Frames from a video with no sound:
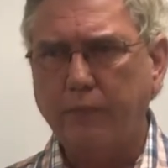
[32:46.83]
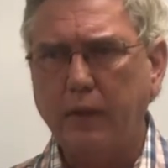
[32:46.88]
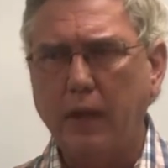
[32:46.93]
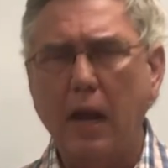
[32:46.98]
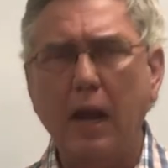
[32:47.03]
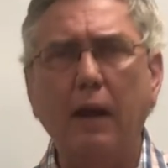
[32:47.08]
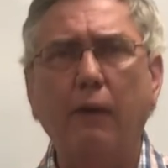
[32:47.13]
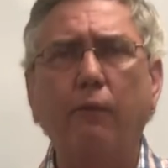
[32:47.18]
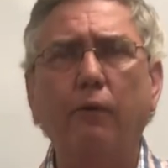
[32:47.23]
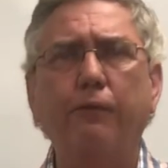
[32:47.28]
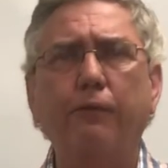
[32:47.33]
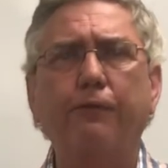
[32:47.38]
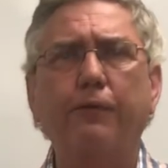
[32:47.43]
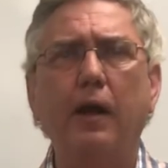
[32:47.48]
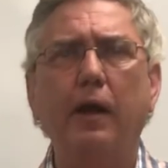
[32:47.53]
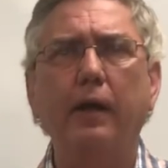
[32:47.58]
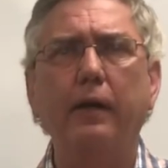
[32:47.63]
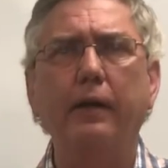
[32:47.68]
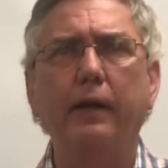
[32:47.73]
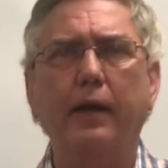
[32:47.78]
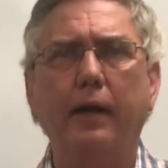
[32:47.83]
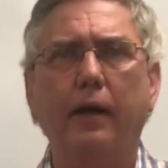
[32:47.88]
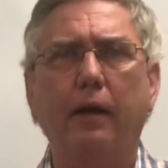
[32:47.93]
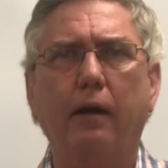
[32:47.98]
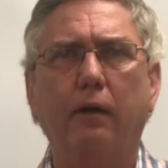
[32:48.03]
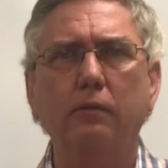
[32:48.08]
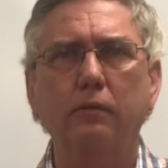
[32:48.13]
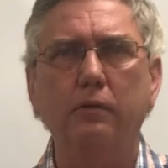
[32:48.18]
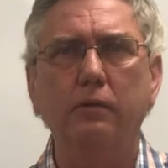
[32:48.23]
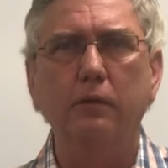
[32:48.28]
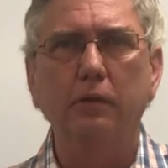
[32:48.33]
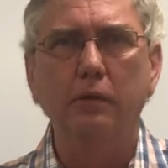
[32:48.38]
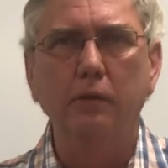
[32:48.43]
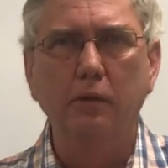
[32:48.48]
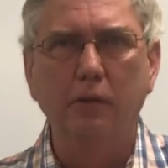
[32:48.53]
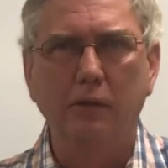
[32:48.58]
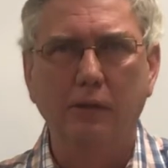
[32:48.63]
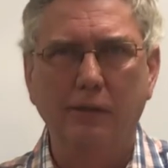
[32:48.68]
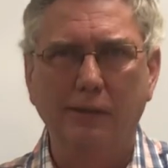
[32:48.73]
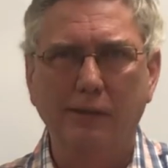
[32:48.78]
I will find out.
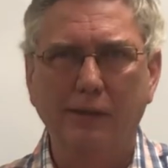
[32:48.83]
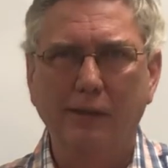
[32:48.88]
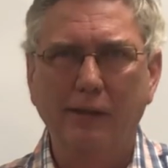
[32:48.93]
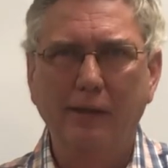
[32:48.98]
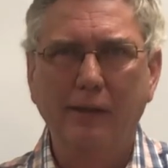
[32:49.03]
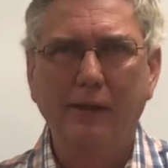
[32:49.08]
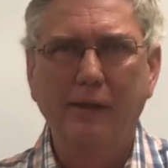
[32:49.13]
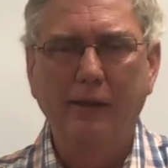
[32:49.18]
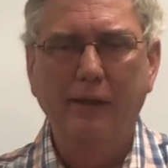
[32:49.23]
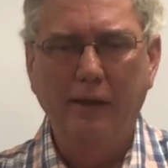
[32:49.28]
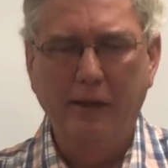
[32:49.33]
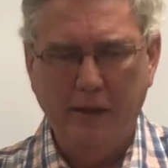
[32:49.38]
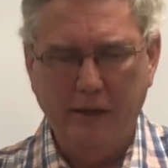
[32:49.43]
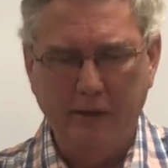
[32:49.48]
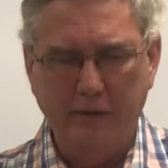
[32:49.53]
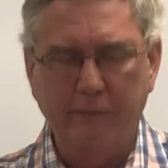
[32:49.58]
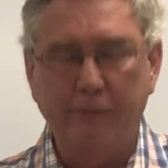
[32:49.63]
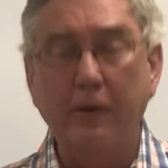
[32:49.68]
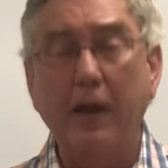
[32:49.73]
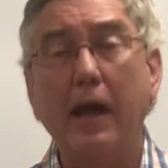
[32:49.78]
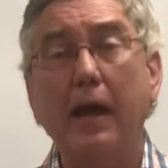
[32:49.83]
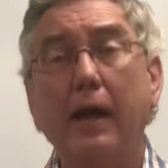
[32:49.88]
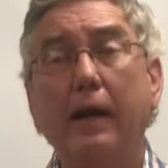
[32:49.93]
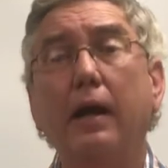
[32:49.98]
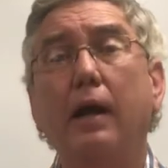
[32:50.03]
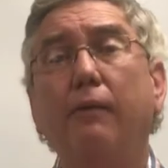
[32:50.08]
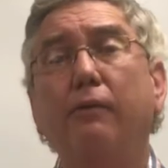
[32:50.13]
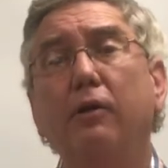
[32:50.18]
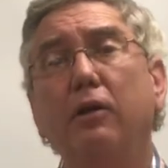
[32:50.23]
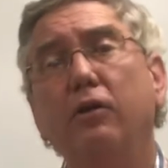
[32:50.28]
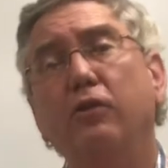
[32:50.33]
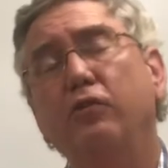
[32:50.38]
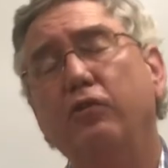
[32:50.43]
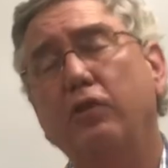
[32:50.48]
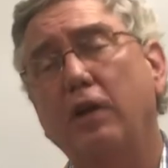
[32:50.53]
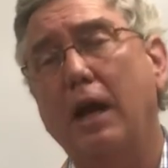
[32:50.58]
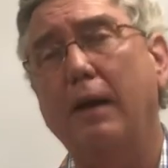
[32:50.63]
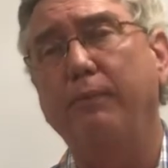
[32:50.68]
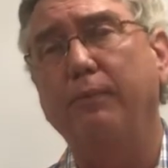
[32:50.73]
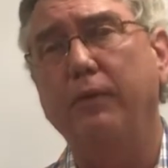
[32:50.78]
In fact, I'm going to
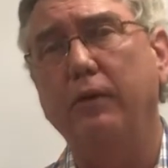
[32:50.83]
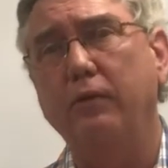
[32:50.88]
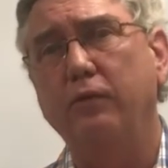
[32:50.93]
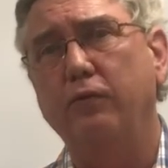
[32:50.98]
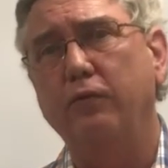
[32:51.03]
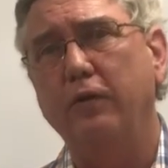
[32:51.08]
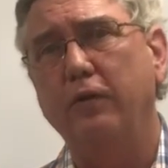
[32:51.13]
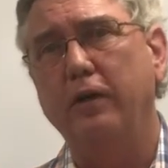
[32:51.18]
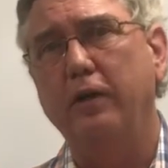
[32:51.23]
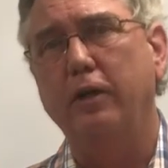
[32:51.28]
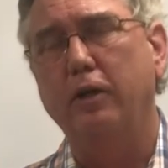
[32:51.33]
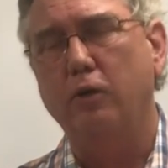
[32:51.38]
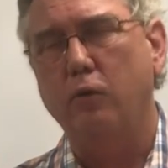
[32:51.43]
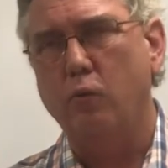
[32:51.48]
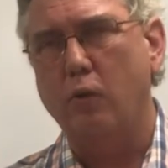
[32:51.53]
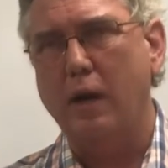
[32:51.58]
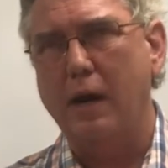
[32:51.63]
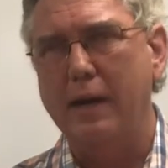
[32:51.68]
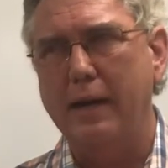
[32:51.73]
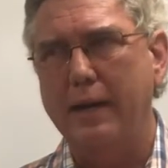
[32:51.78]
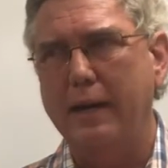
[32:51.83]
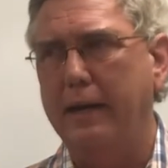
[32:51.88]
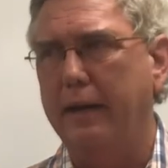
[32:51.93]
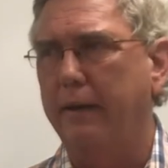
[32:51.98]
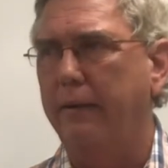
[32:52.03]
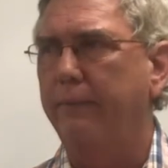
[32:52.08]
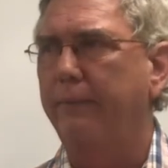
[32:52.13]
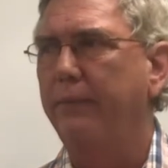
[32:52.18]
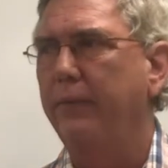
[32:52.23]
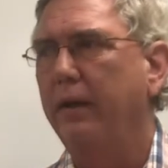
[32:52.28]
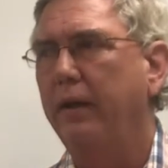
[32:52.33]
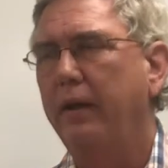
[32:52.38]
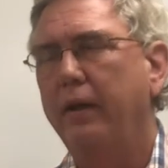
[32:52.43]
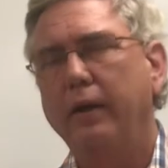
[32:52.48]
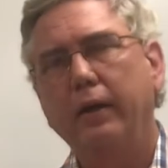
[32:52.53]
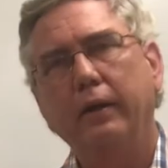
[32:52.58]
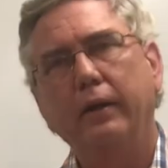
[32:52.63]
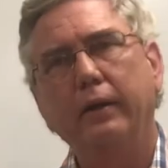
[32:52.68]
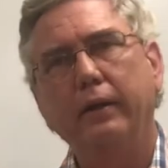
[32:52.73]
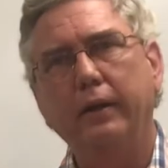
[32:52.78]
stop this video right now
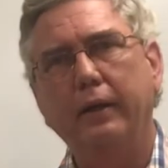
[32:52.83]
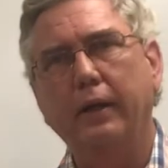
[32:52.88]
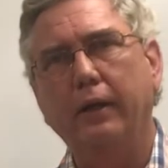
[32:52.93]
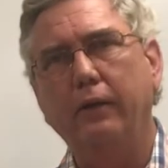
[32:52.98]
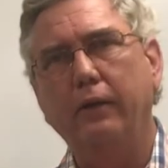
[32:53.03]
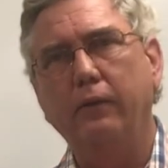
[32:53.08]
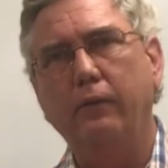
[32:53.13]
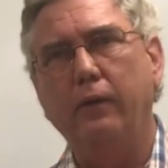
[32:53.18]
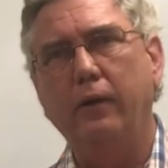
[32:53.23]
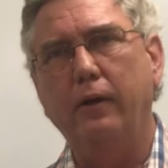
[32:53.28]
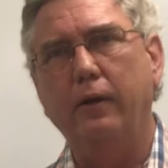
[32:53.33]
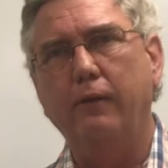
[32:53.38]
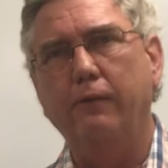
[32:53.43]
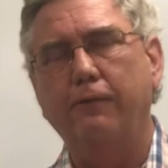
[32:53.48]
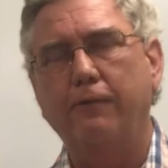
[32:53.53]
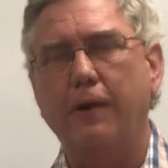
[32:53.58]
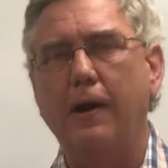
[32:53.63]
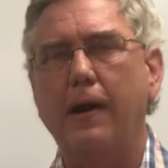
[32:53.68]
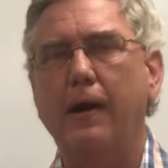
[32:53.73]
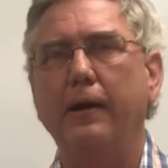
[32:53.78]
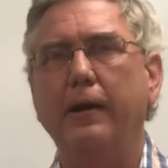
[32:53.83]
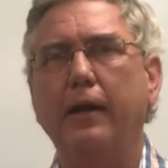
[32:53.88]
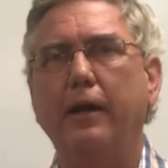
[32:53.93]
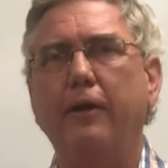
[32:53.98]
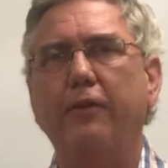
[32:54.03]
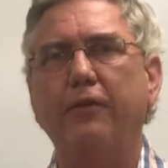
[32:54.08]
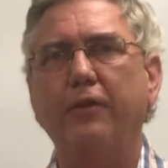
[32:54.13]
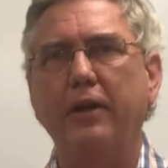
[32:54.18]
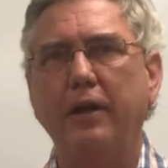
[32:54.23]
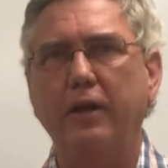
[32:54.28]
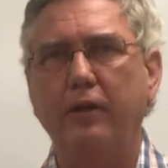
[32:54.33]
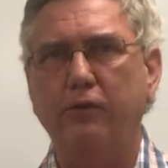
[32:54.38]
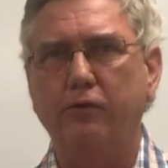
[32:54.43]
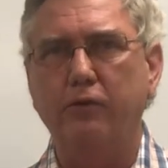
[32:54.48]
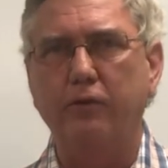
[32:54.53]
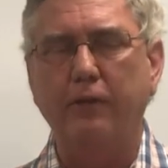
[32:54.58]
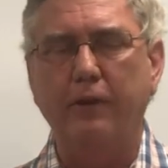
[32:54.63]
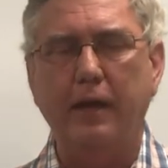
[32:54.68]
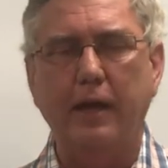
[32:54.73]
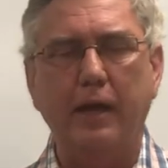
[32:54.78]
and go find out the answer to
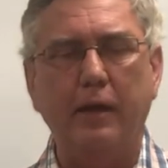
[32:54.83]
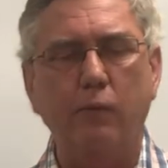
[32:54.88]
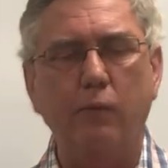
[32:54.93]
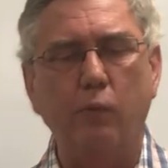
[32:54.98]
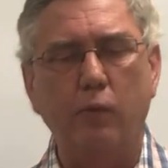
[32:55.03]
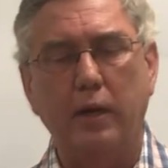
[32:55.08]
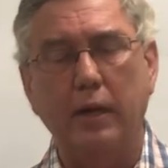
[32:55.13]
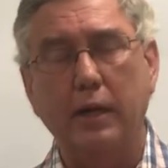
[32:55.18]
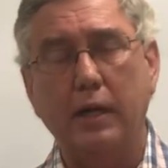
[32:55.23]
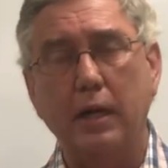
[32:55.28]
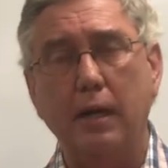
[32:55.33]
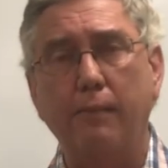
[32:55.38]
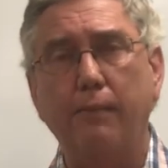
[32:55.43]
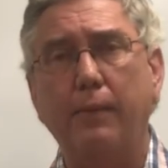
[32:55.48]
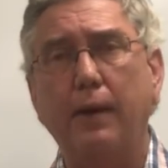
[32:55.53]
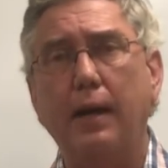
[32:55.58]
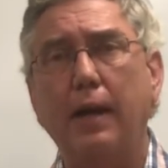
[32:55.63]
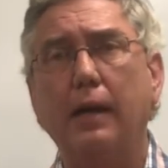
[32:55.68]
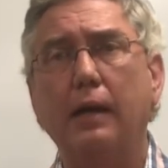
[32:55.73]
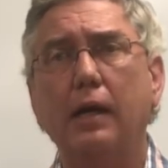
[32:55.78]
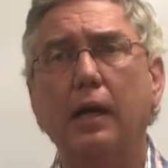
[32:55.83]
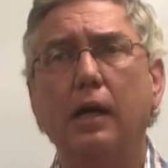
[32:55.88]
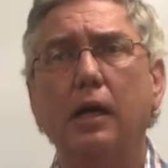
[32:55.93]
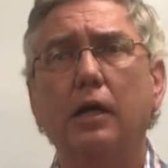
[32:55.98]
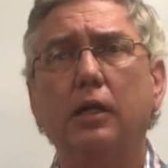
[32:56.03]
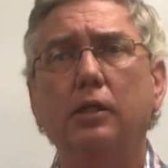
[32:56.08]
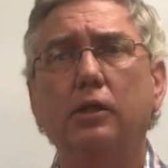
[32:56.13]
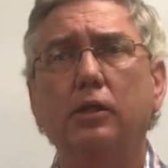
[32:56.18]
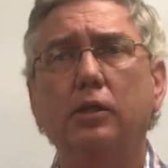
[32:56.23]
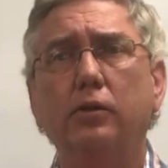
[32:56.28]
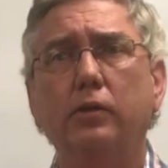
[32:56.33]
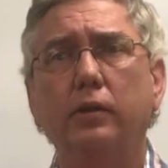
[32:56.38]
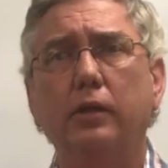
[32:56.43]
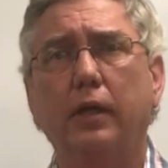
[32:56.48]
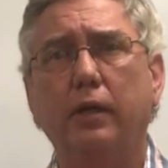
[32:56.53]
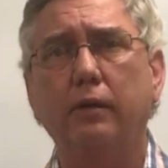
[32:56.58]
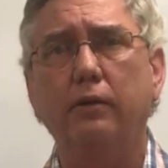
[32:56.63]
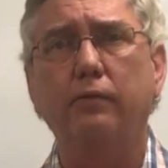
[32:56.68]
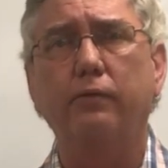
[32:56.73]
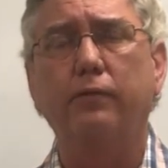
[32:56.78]
that. And when I come back, I'm going to do
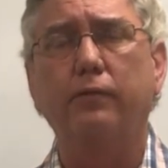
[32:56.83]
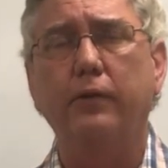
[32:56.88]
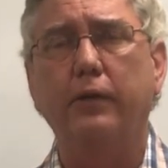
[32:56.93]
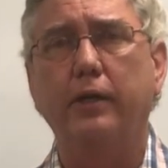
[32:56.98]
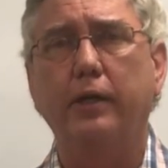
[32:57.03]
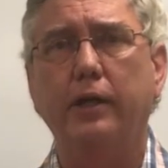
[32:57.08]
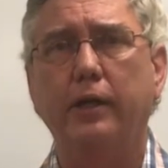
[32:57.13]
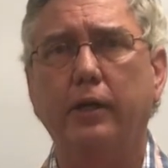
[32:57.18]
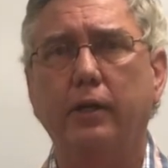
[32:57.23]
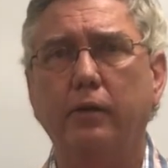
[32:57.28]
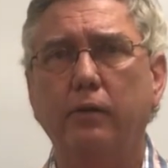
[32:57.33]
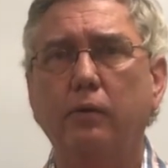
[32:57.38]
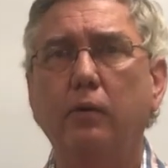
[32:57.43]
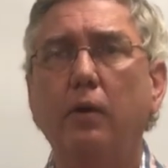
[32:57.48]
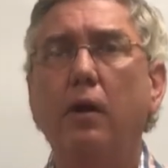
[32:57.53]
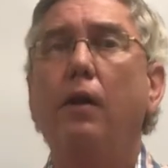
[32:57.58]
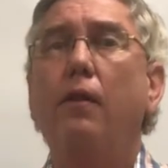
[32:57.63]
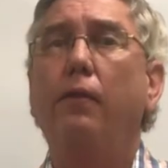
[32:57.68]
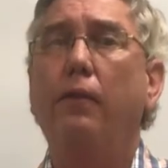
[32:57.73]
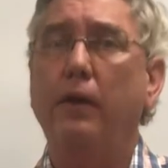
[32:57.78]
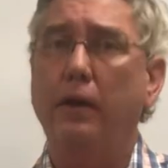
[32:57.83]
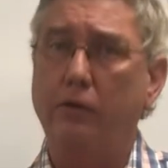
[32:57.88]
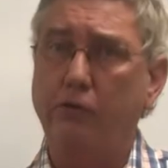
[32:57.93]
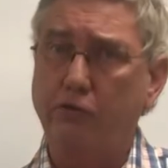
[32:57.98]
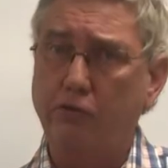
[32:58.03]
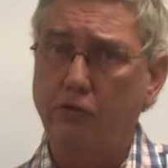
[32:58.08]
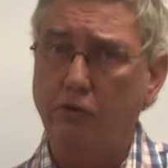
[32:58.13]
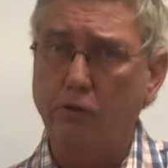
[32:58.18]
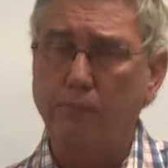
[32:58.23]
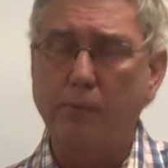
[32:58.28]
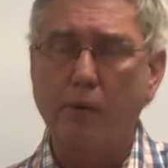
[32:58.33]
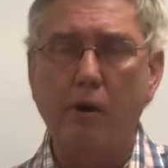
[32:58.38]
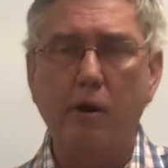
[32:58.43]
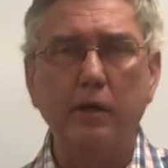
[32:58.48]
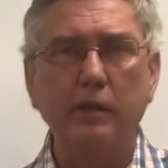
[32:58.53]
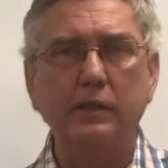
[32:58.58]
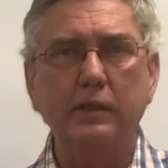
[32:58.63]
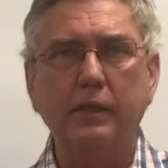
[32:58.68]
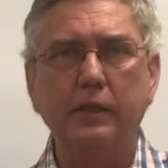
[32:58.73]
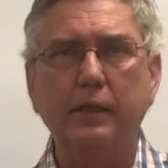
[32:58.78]
another video that is still part
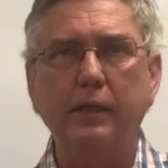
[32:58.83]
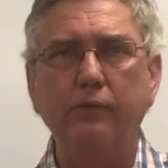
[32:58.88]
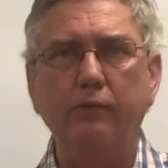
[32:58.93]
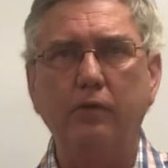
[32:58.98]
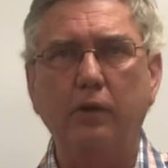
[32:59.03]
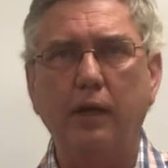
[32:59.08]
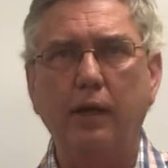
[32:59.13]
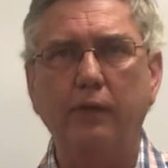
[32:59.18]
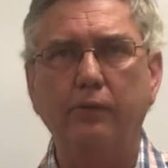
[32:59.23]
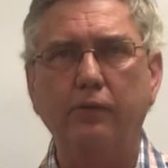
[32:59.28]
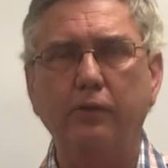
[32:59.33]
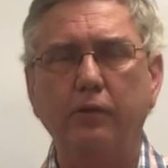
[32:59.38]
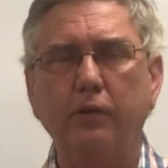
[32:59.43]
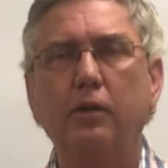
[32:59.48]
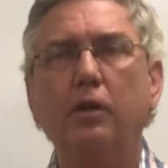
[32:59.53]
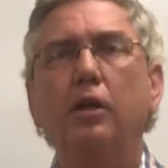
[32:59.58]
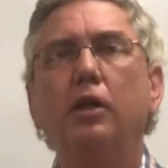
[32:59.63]
of today's lesson